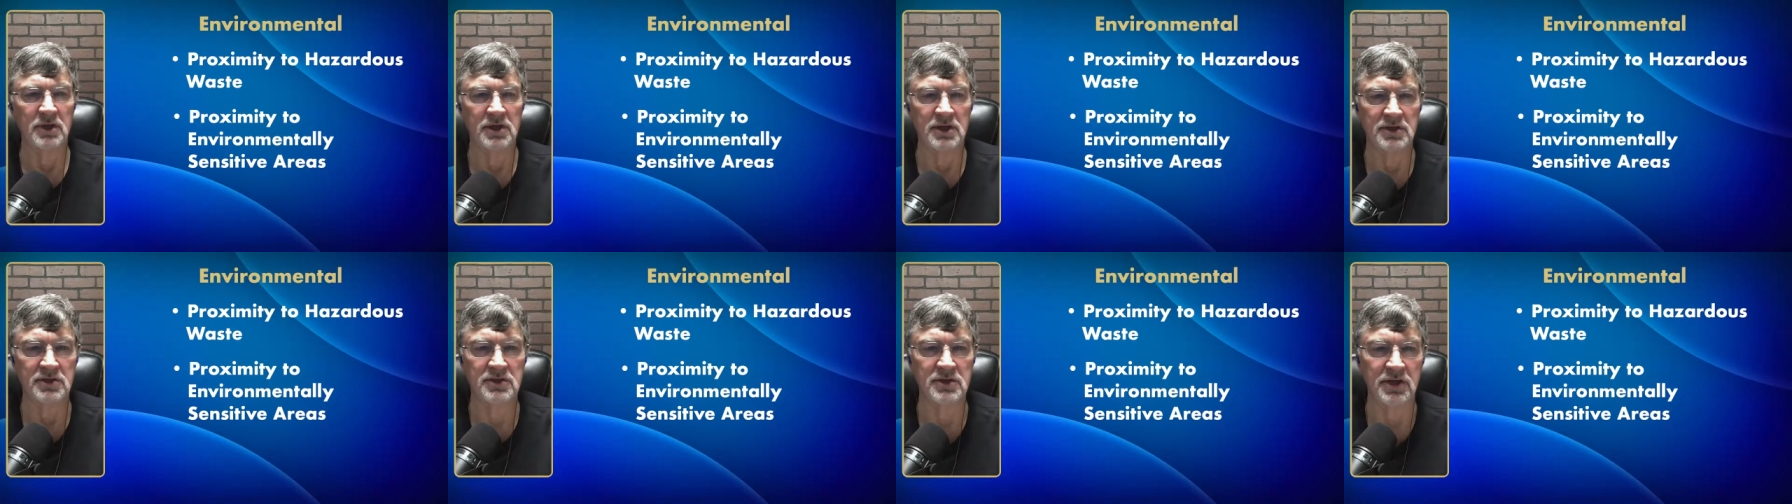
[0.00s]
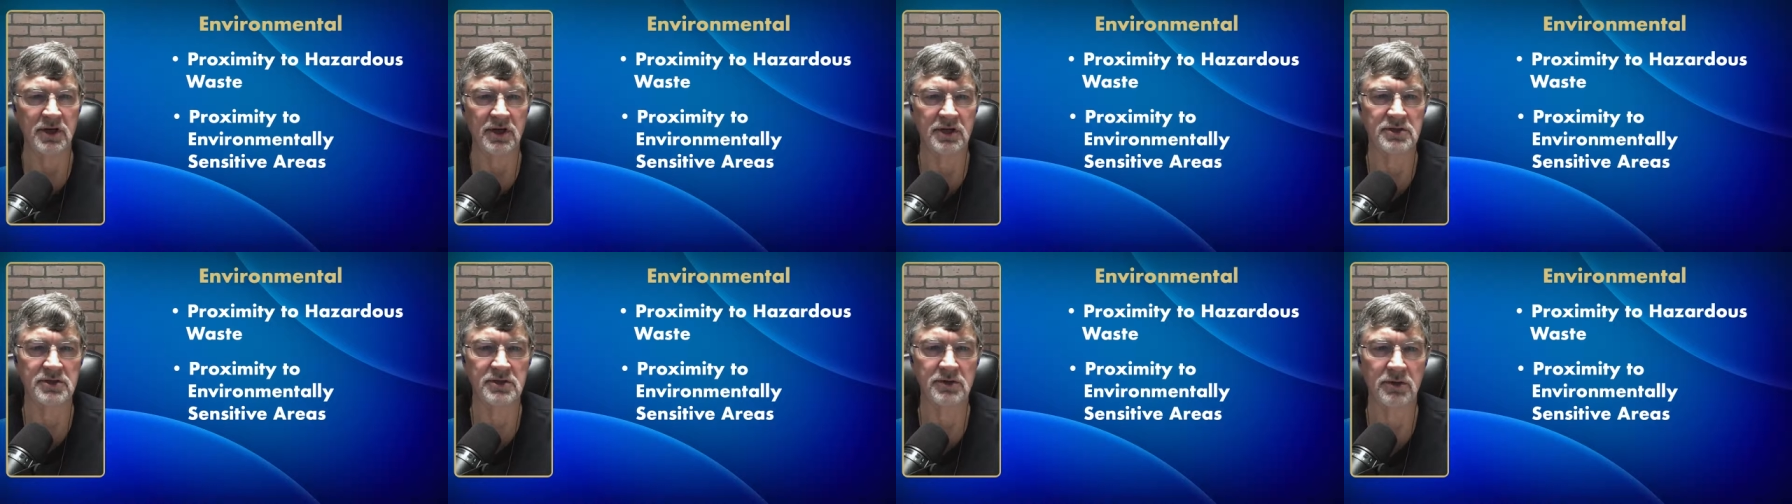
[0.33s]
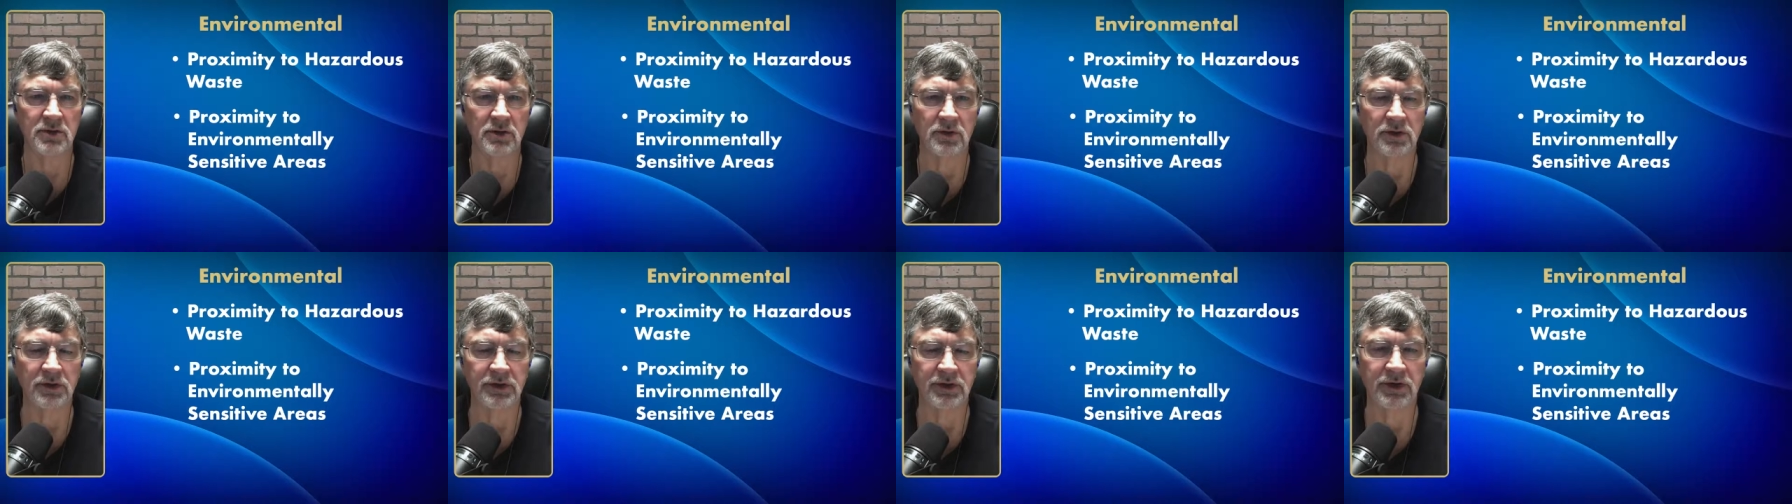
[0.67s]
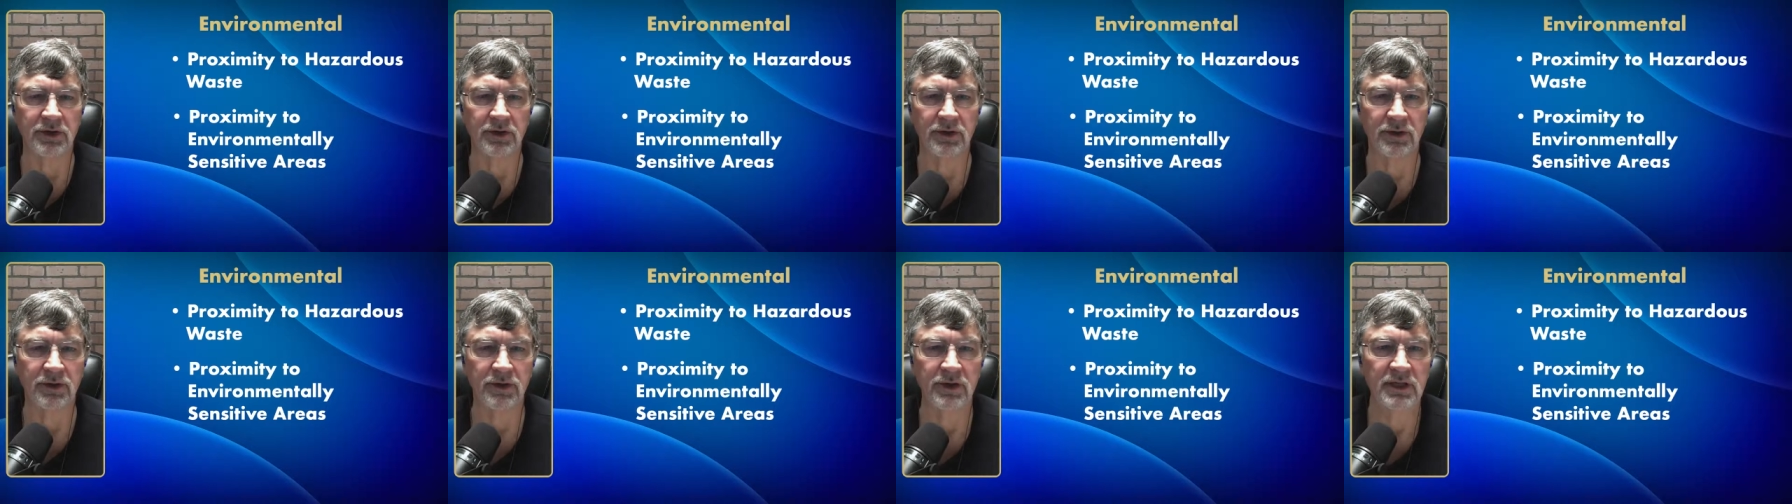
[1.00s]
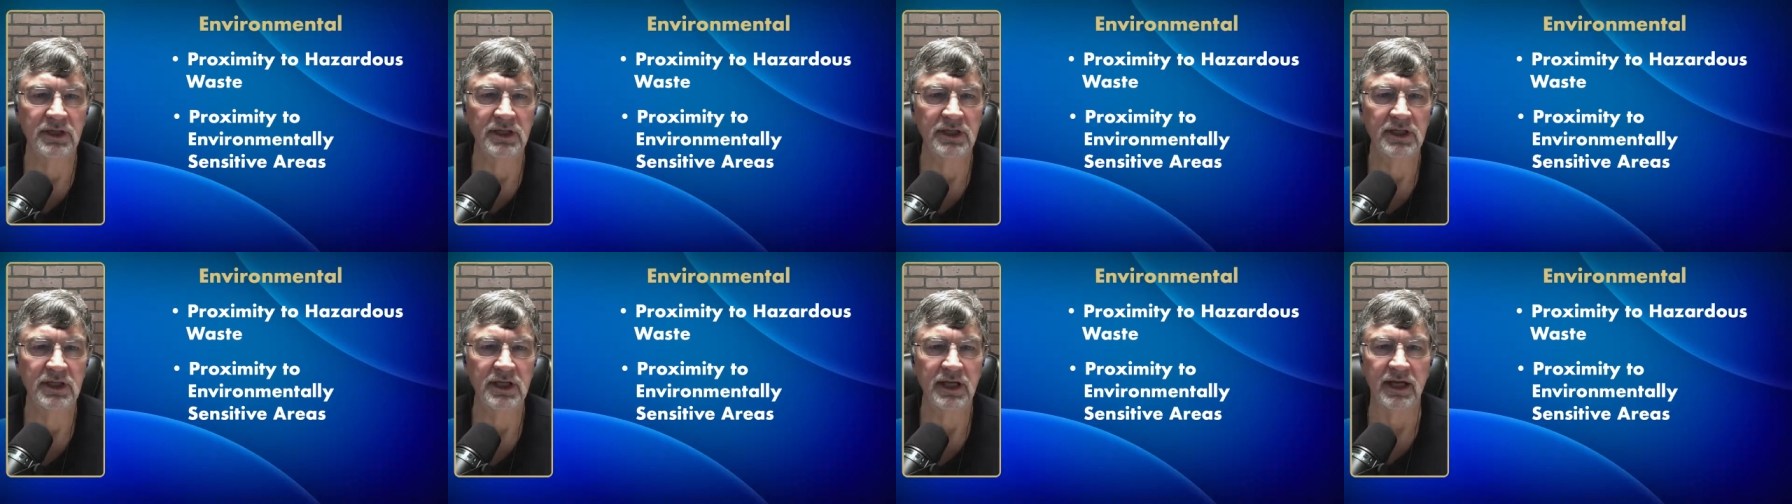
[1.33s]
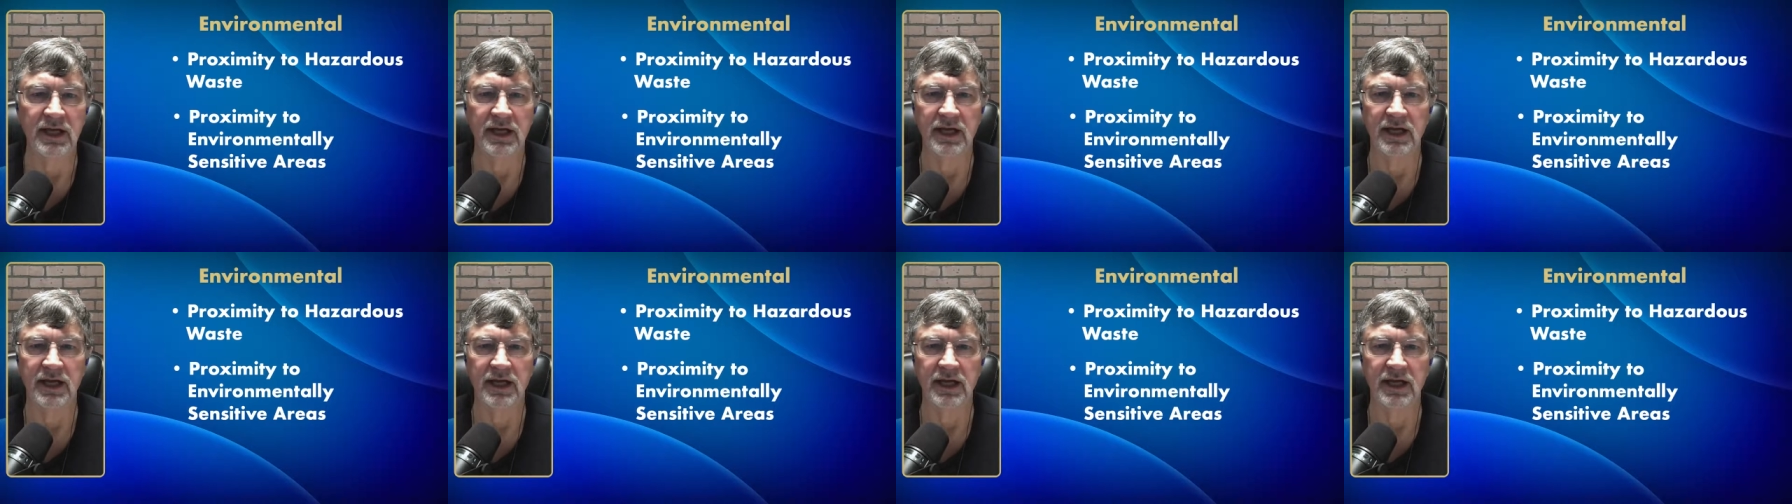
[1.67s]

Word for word: like we discussed earlier.